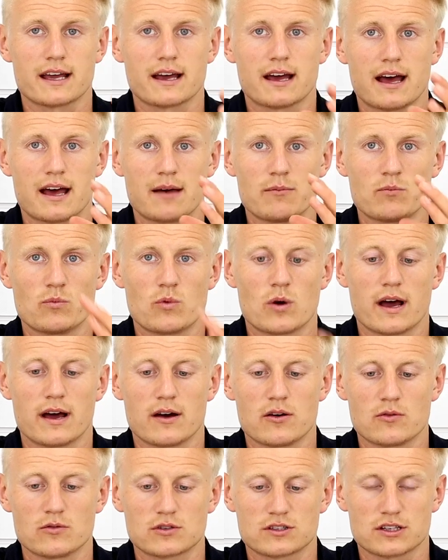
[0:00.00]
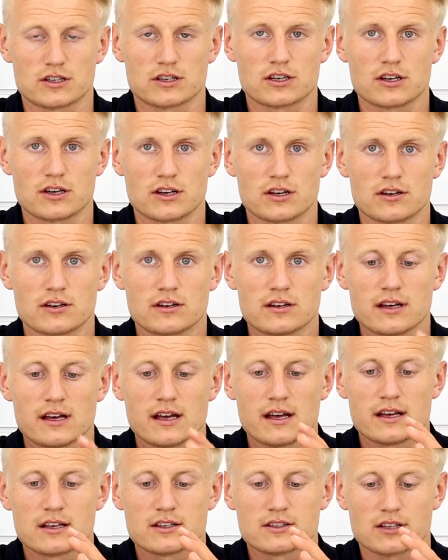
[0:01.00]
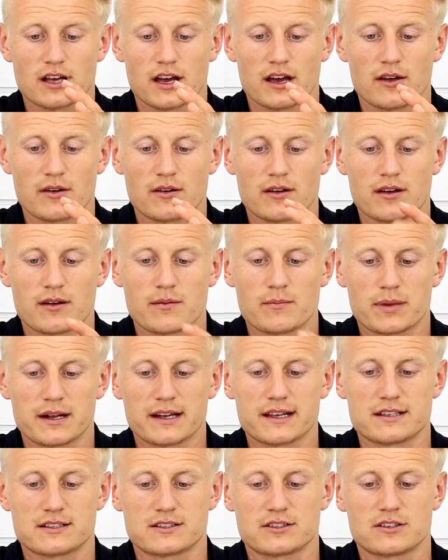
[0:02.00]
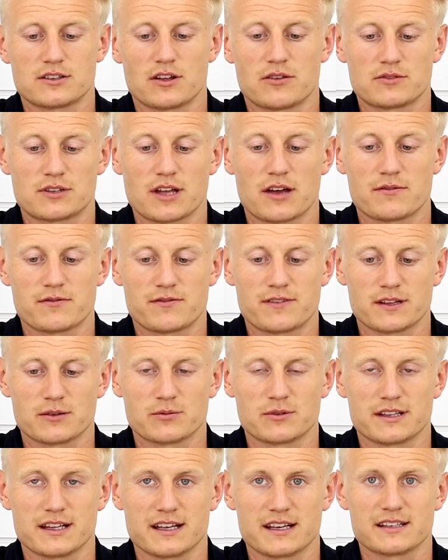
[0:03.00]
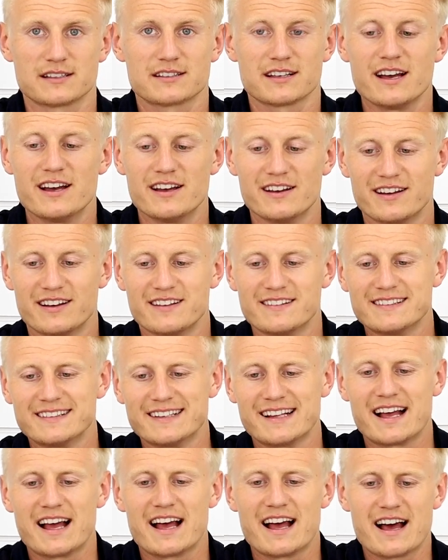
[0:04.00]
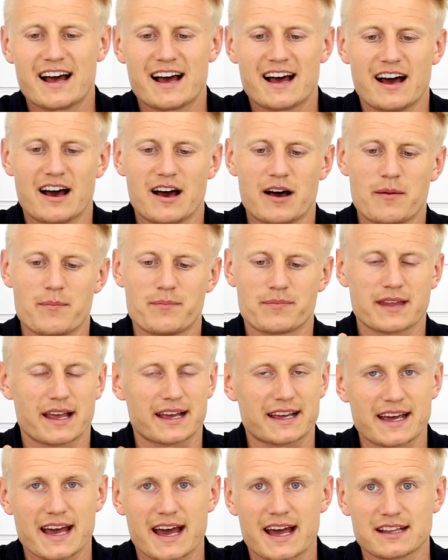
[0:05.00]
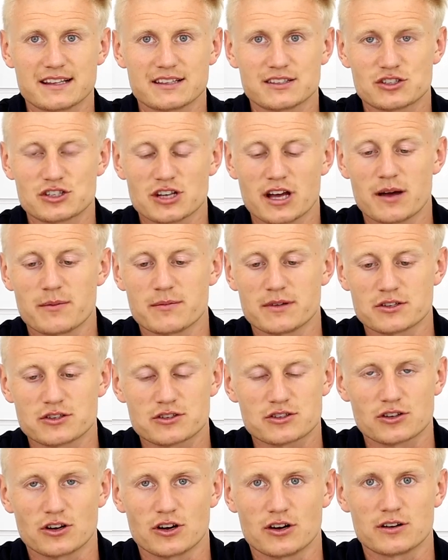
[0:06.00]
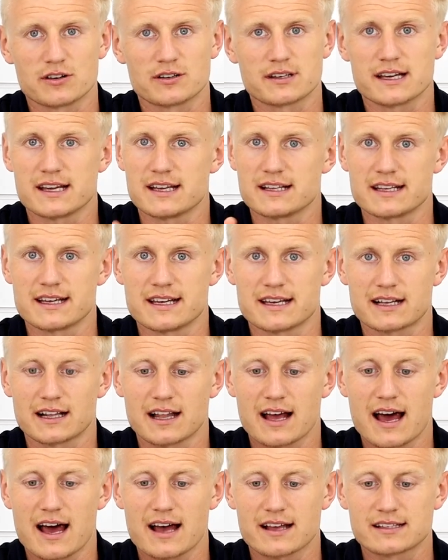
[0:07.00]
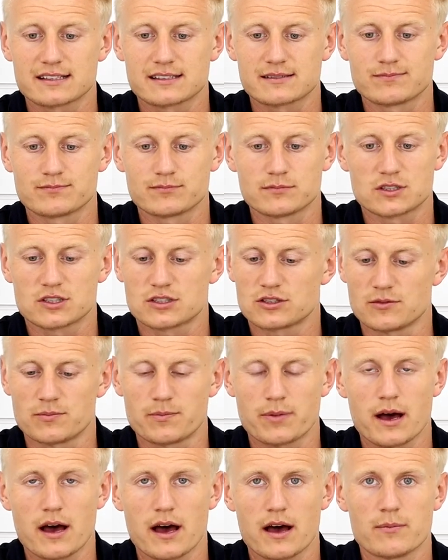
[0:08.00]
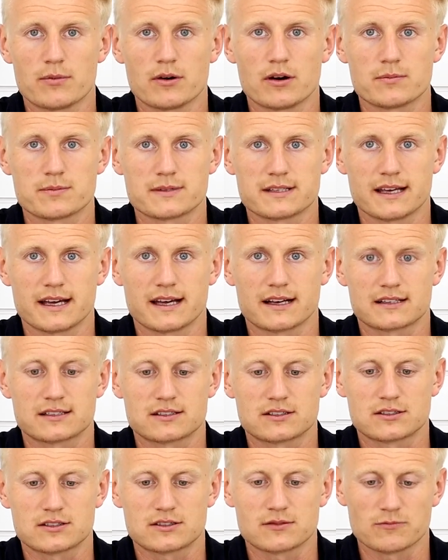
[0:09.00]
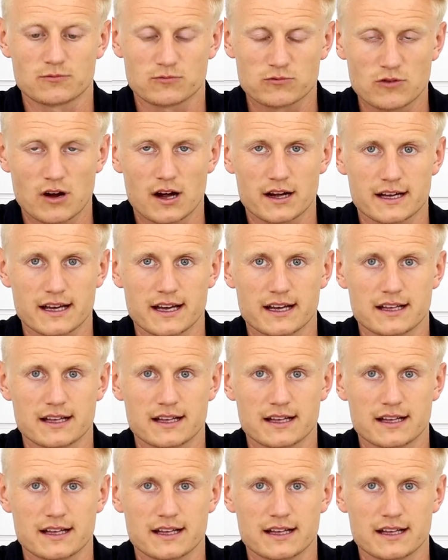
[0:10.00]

So please do, don't fiddle with these. um, again, German shot E D glass, superb optics, rugged, robust, everything